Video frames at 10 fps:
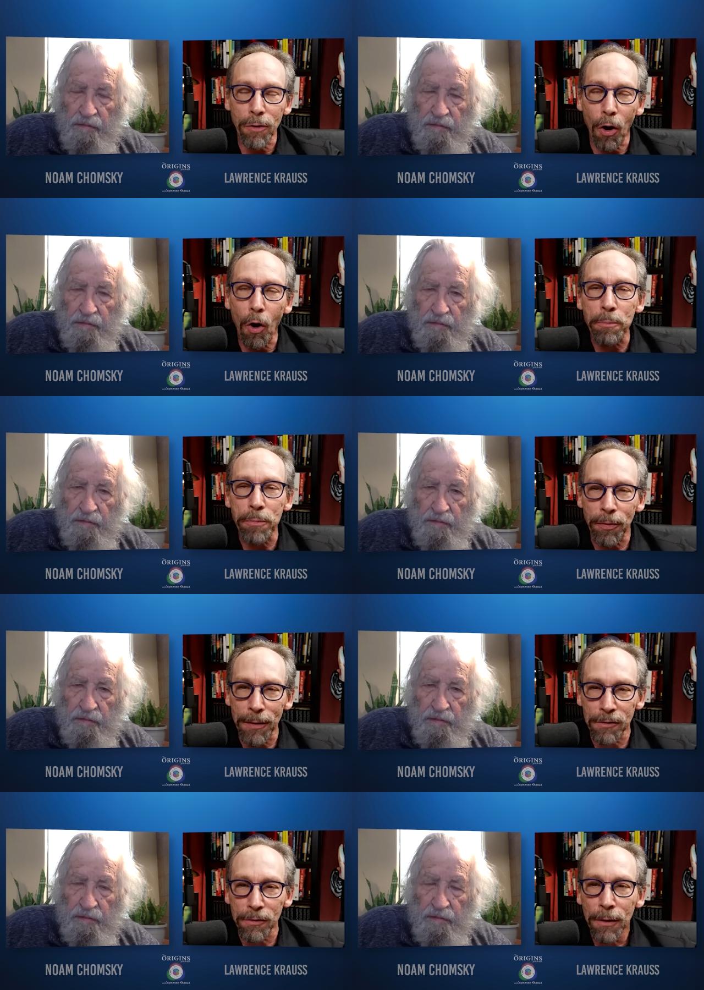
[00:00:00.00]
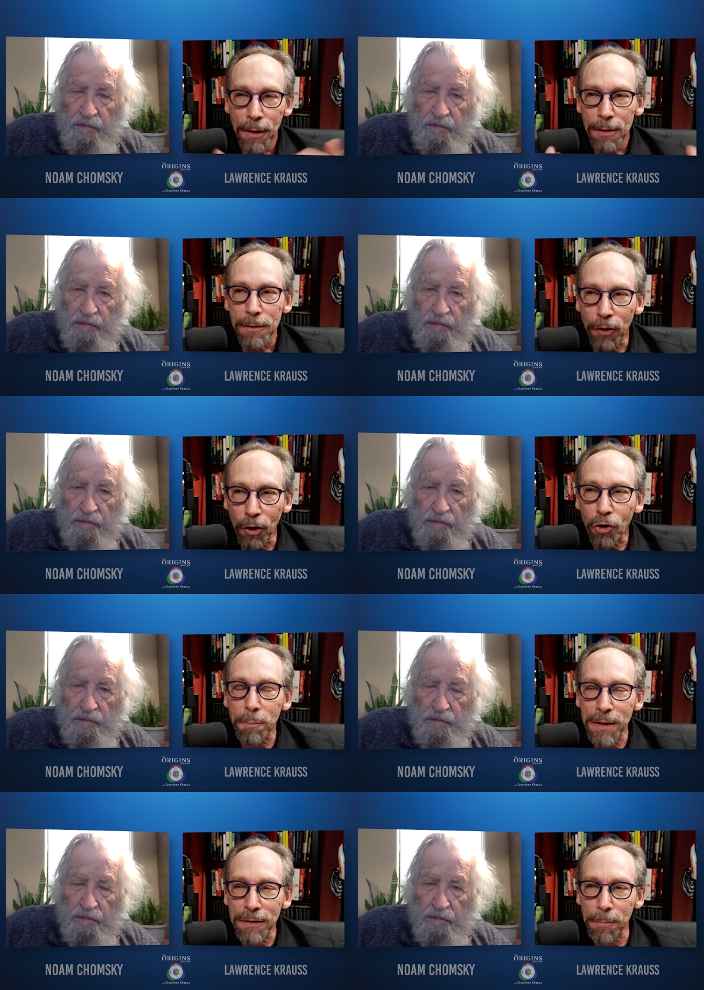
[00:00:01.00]
Speaker 1: hope that this that there could
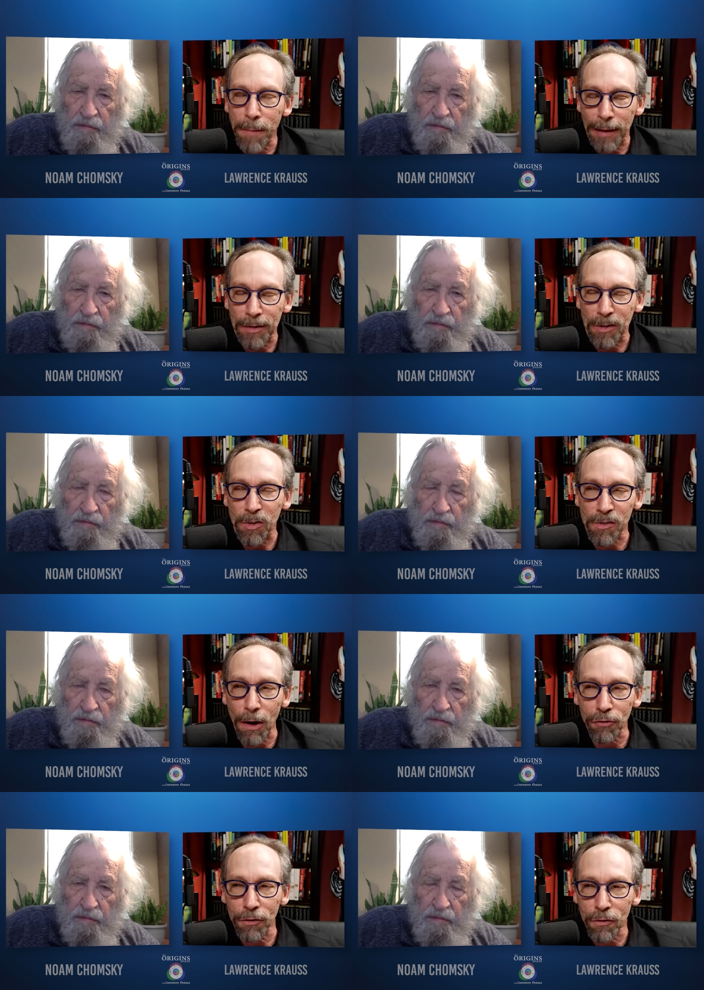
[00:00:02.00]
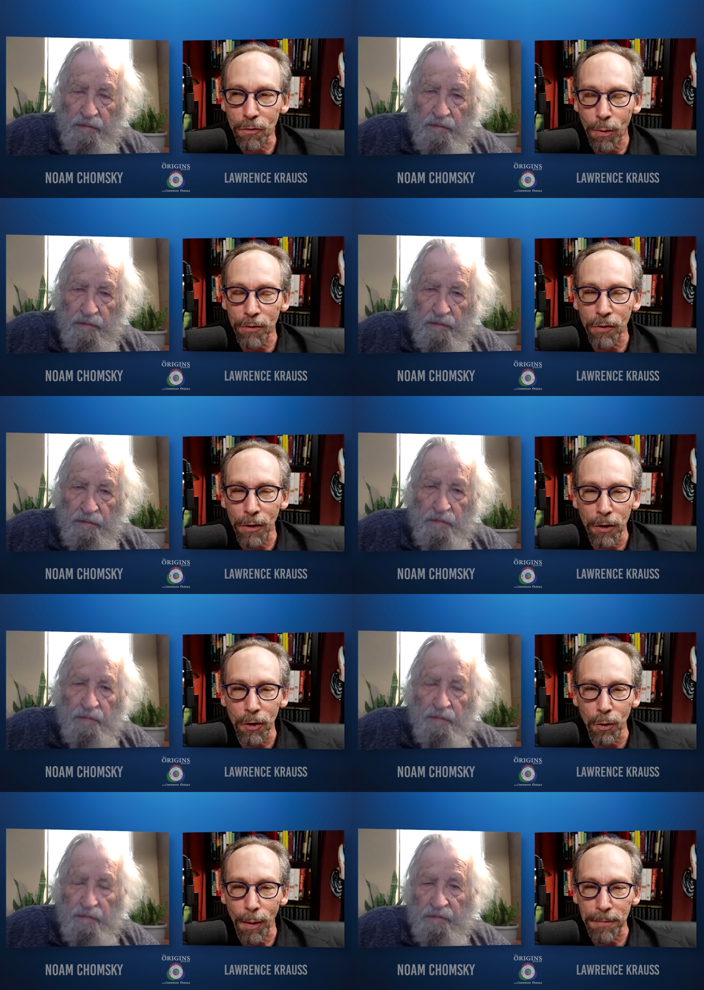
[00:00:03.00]
be diplomatic discussions towards a, a
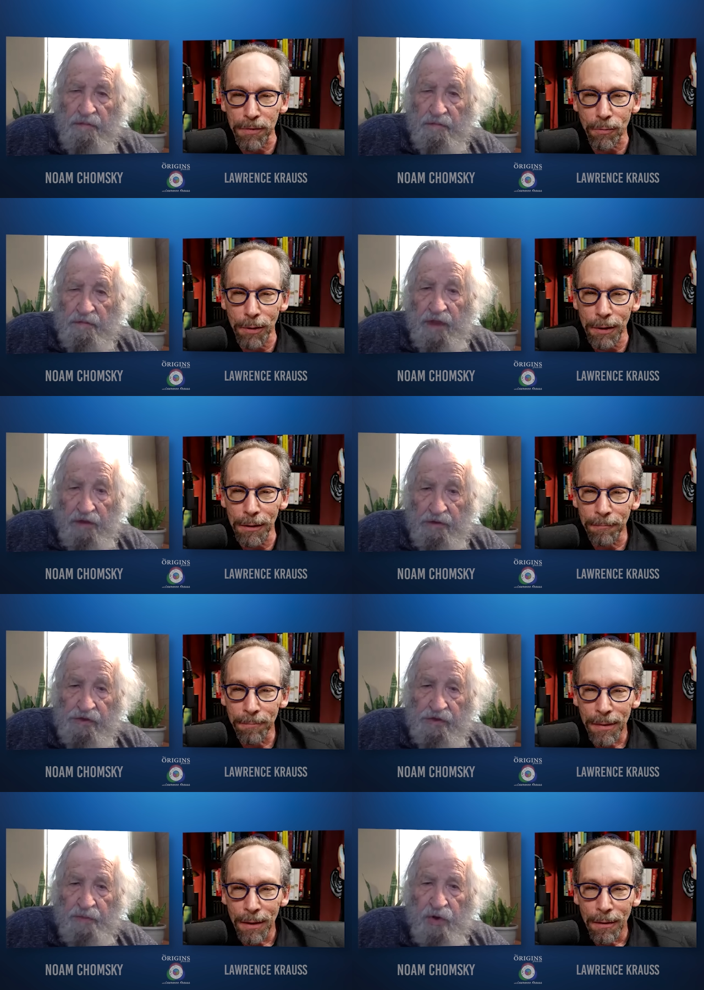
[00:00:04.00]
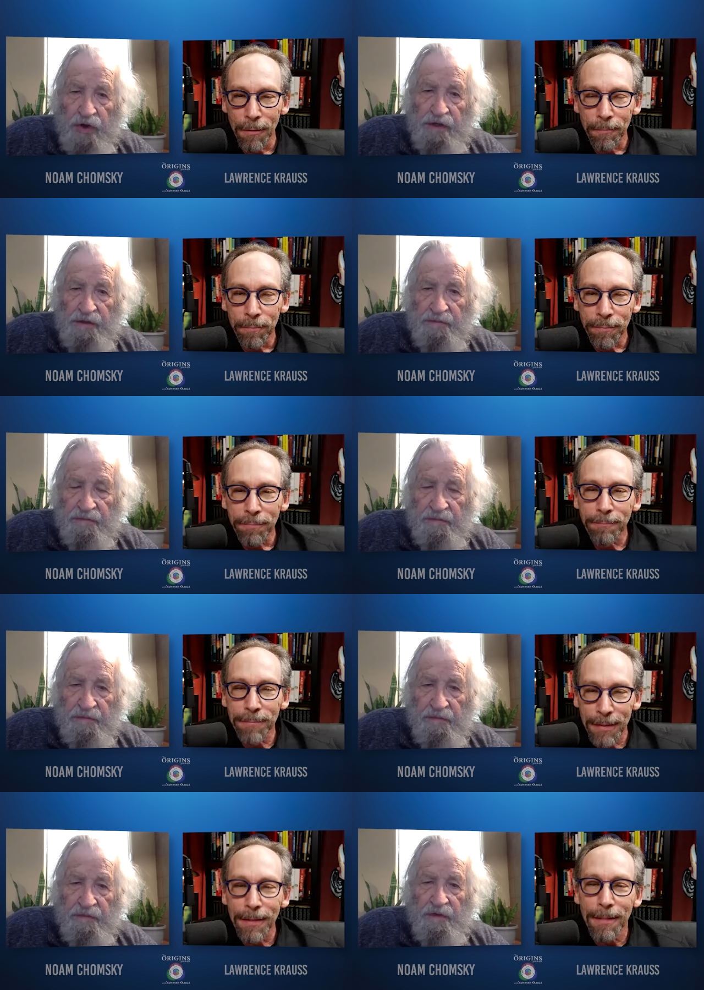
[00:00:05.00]
nuclear weapons treaty. That was the point.
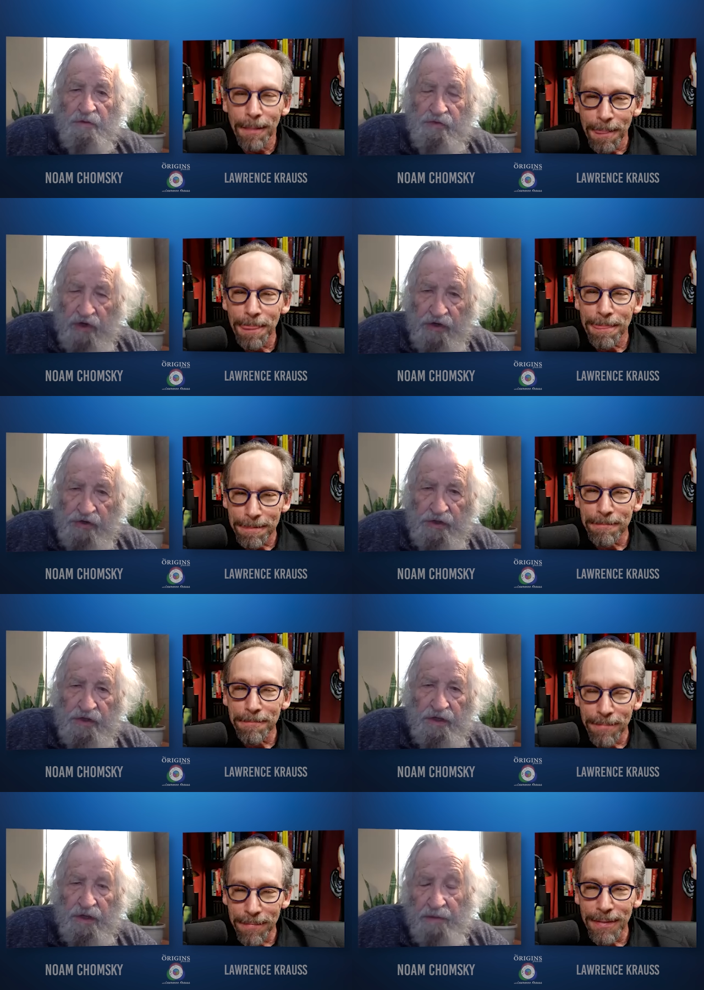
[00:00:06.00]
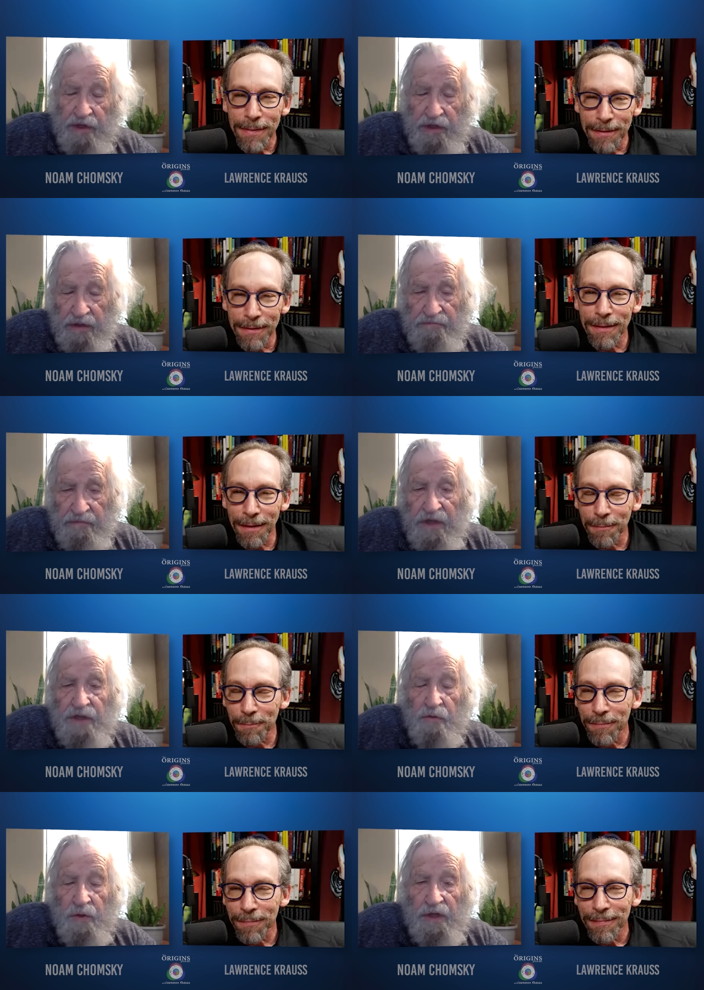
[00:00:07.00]
Speaker 2: It was very successful. I mean,
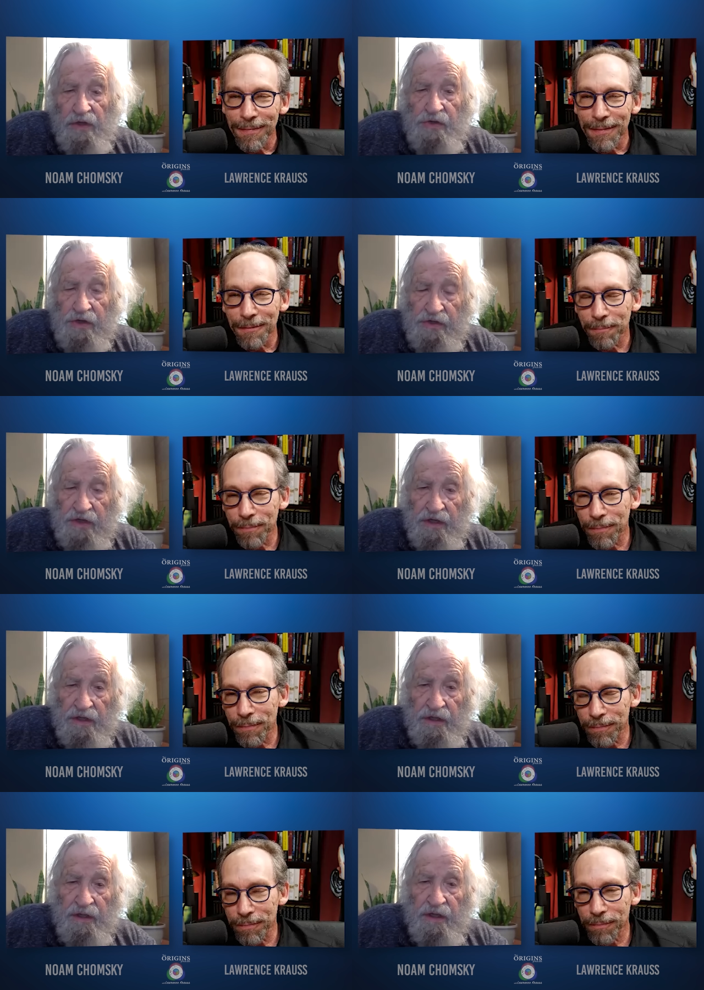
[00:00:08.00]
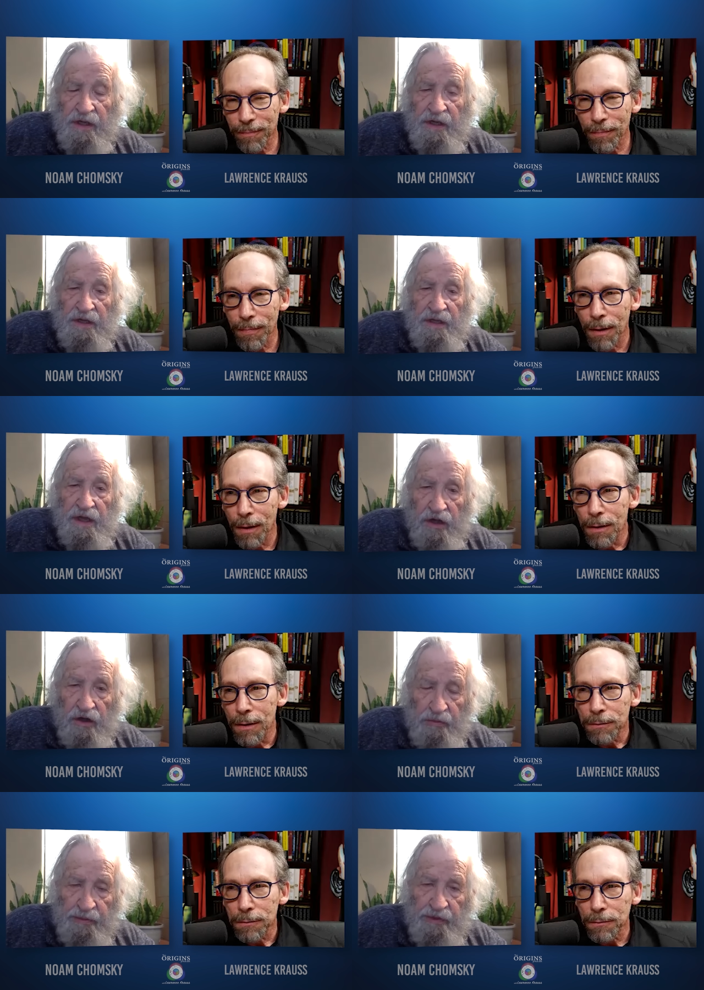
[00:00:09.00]
didn't really succeed. They
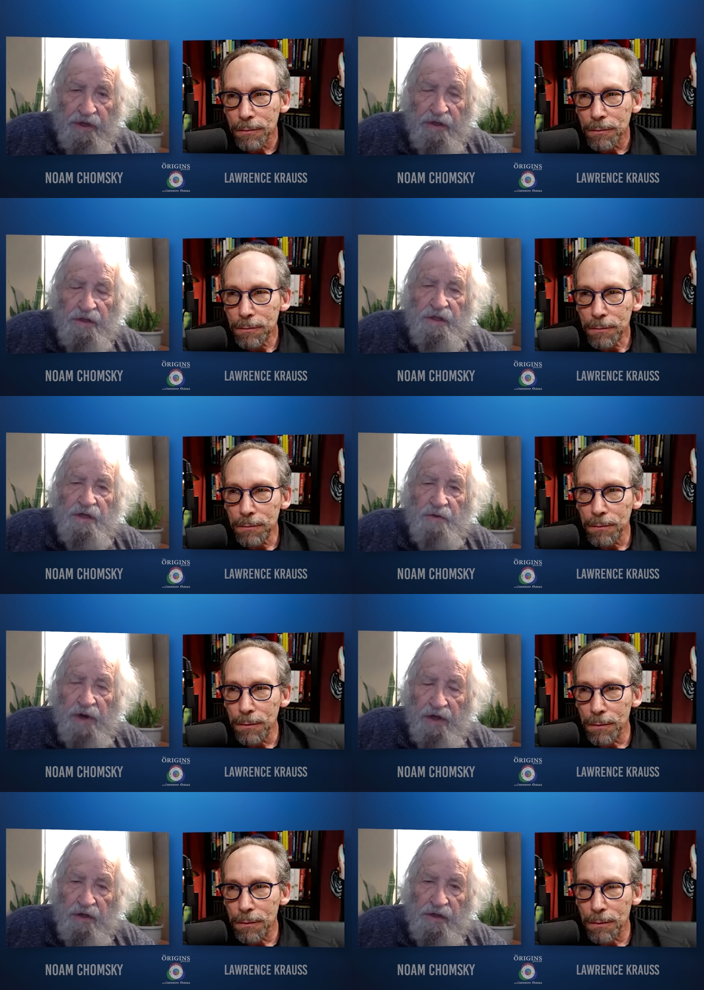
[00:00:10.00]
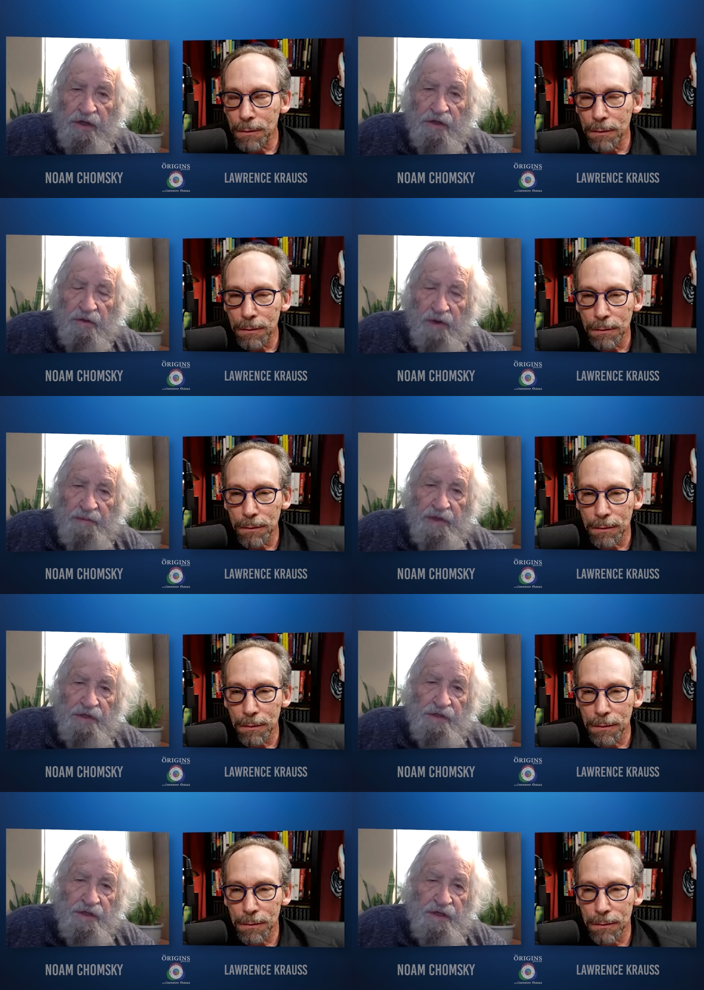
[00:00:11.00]
hoped they could derail the agreement